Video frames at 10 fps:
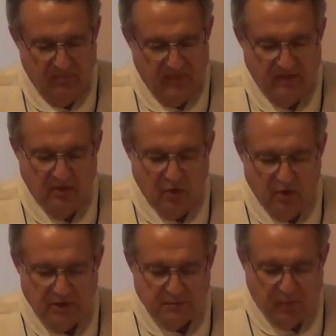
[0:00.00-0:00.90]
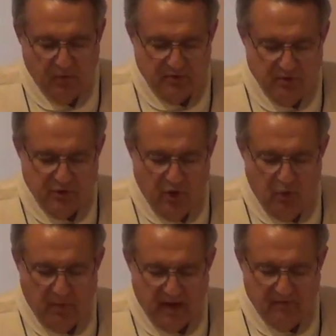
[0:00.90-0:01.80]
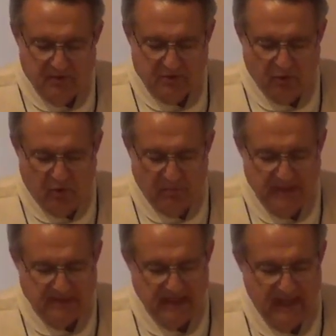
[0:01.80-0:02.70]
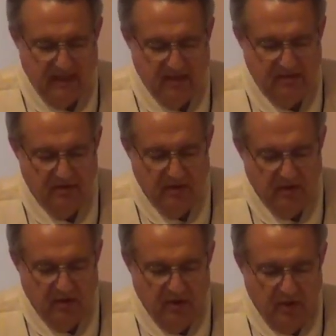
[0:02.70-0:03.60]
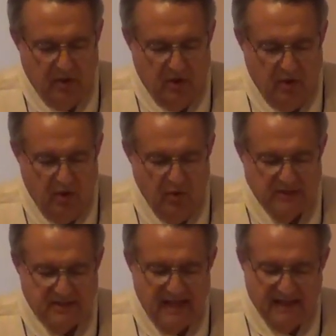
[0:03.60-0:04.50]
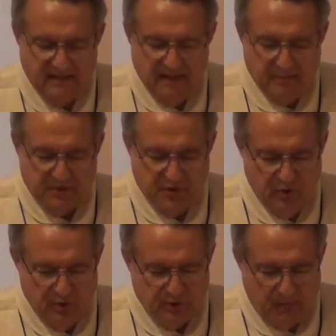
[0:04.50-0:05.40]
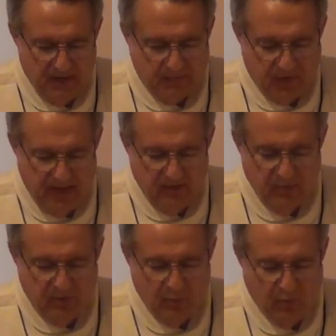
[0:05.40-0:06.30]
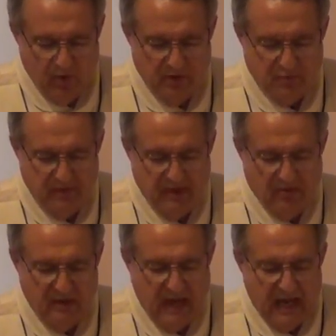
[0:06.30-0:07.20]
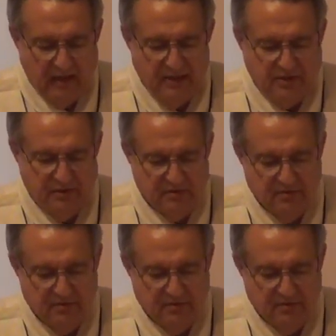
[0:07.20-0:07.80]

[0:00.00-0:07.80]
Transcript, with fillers: Then the Lord spoke to Job out of a storm. He said, Who is that that obscures my plan with words without knowledge?